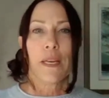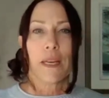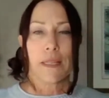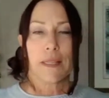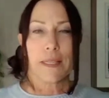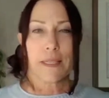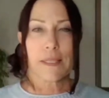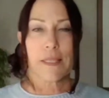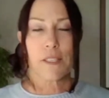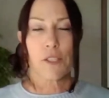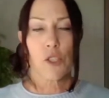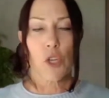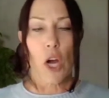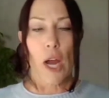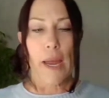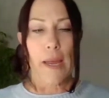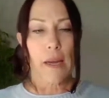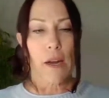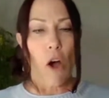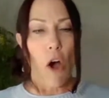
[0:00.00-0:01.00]
this is
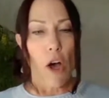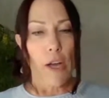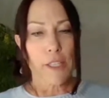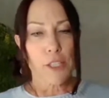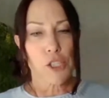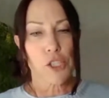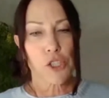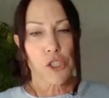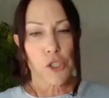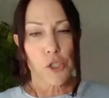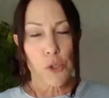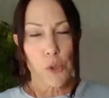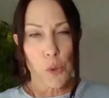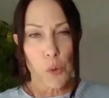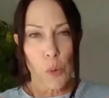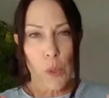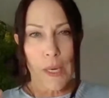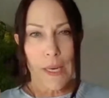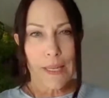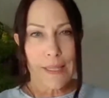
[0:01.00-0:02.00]
great on
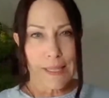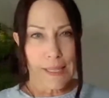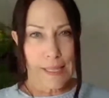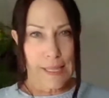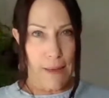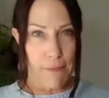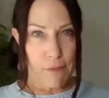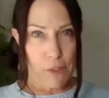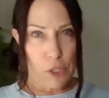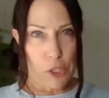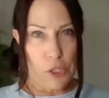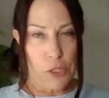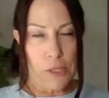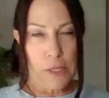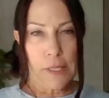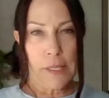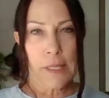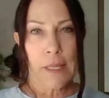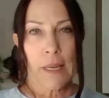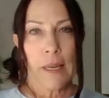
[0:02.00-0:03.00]
2
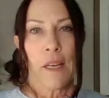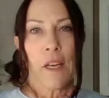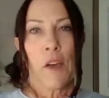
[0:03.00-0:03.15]
levels,